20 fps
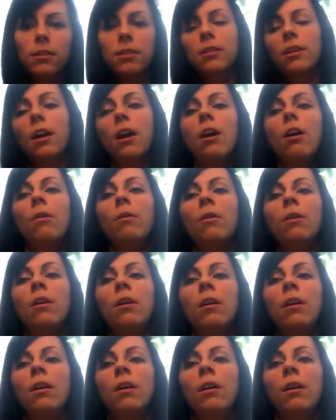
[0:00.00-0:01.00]
So
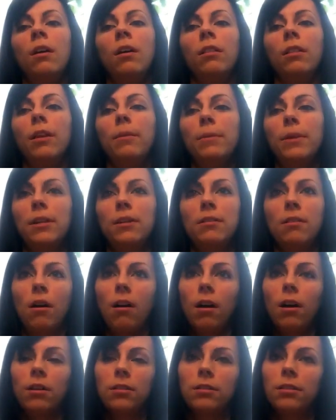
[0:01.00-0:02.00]
lemon is
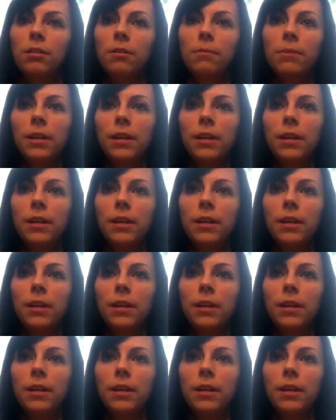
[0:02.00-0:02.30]
awesome.